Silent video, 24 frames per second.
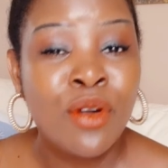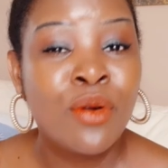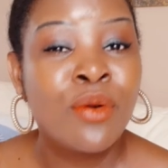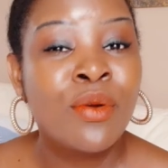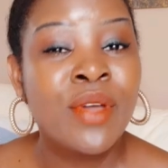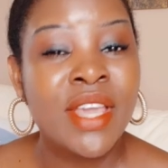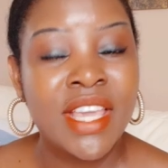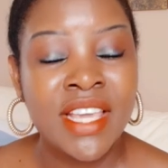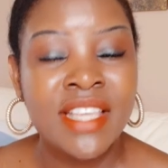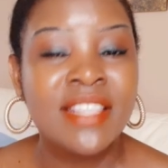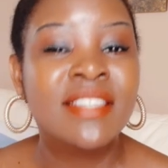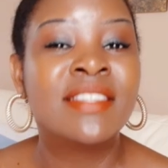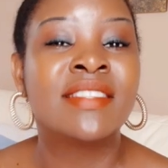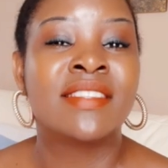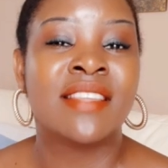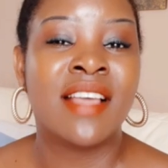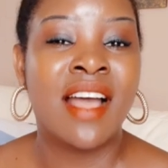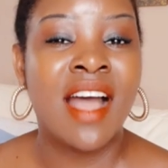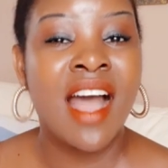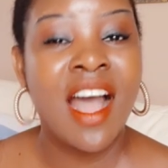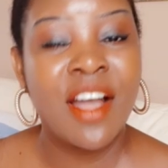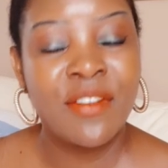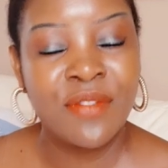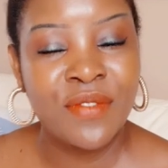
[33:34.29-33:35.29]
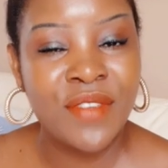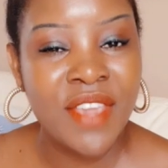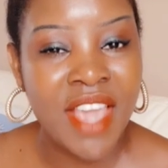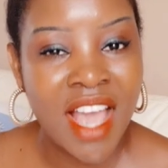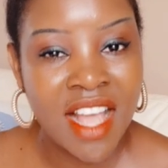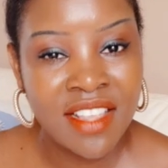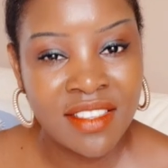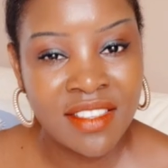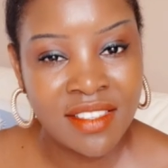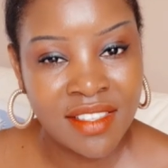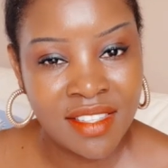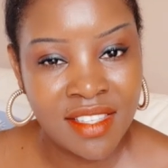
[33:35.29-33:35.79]
who is her
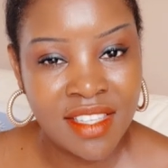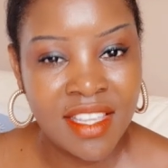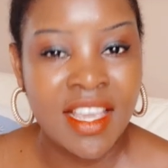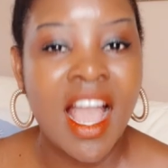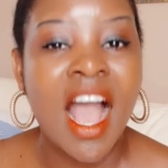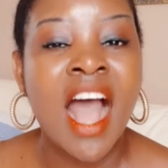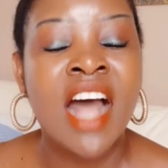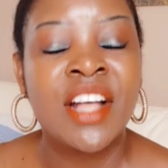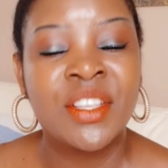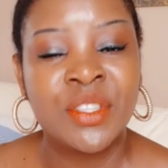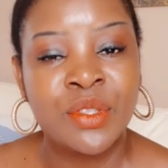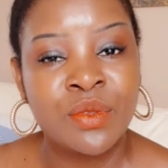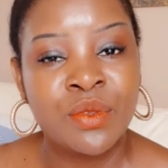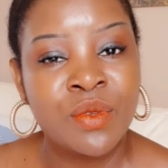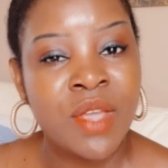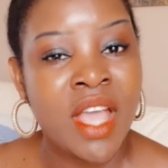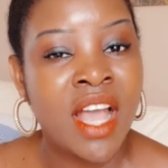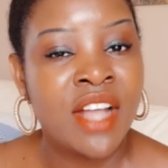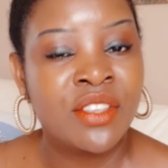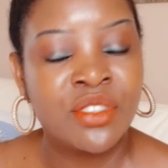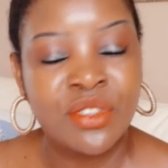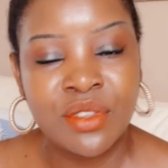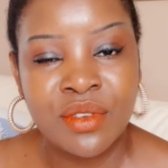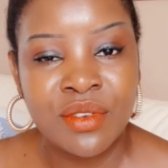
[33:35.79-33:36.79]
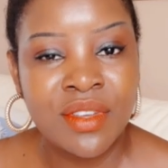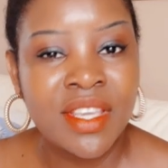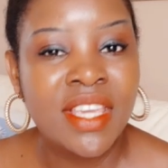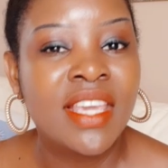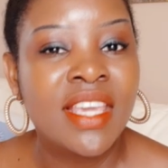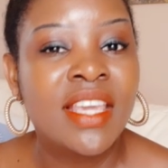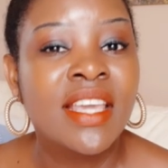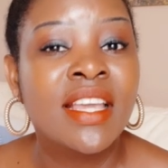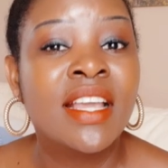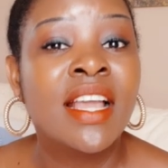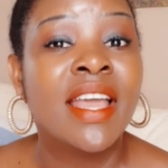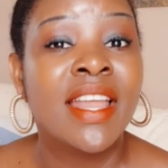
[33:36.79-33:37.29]
fiancé as we are
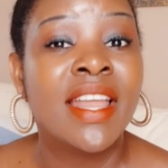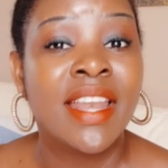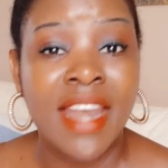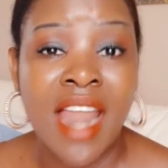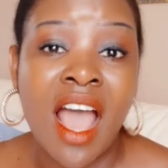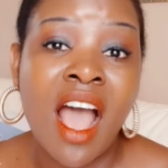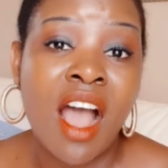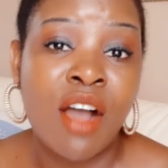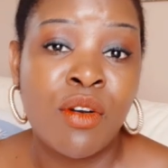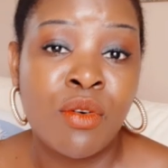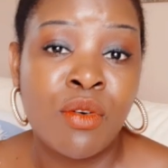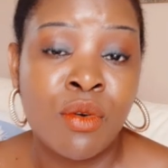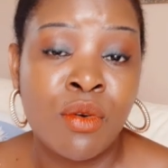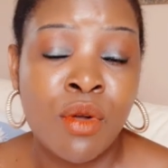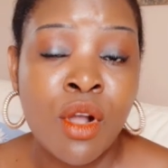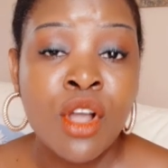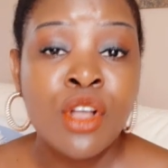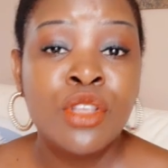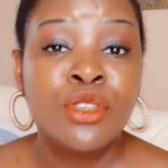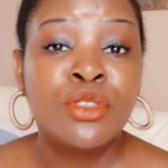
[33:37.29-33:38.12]
talking now.